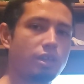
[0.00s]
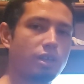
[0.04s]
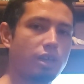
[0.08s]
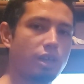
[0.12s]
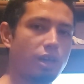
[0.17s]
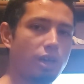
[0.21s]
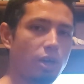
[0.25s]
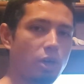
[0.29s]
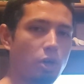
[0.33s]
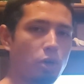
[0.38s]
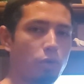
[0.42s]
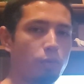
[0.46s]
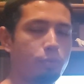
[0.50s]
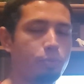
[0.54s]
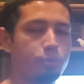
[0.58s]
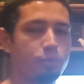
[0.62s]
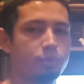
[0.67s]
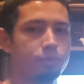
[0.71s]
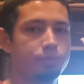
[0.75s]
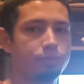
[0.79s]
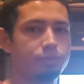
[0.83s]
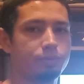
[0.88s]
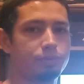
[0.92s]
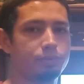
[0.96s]
help
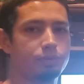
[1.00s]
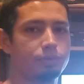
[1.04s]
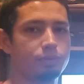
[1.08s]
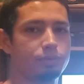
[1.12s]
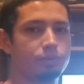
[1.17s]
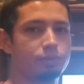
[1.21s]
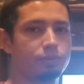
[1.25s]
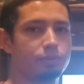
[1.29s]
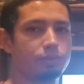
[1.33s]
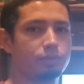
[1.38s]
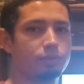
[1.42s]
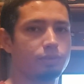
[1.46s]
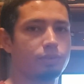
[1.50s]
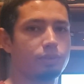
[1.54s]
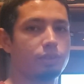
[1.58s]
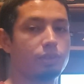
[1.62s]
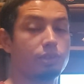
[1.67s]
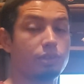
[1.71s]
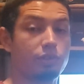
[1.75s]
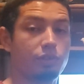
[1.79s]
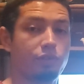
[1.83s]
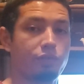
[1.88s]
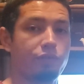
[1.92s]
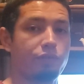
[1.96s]

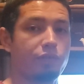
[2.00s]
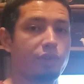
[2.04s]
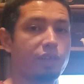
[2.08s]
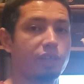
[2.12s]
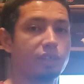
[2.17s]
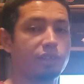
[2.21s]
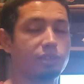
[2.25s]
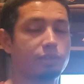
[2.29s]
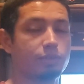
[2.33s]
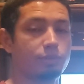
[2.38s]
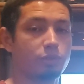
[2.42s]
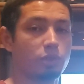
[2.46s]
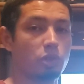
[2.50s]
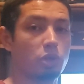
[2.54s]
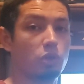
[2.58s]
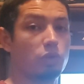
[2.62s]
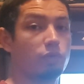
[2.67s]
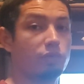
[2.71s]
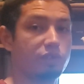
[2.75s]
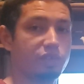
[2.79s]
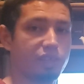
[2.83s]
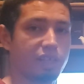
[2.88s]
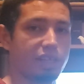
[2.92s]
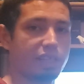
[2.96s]
the effects of
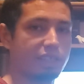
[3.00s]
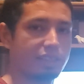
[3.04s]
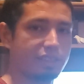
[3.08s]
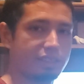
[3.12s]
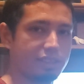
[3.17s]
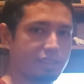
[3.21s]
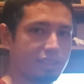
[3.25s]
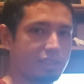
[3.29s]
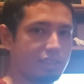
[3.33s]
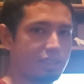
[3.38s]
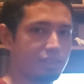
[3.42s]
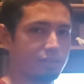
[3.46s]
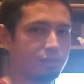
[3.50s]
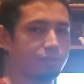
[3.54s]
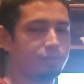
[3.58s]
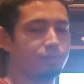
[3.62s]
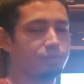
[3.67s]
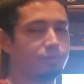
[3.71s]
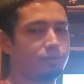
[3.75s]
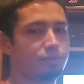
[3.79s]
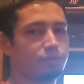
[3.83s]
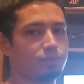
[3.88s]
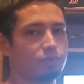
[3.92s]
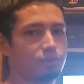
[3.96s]
COVID 19?
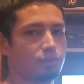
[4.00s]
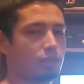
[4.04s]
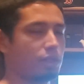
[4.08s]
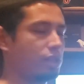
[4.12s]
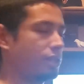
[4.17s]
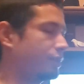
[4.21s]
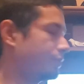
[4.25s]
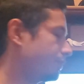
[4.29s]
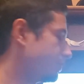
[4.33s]
Right?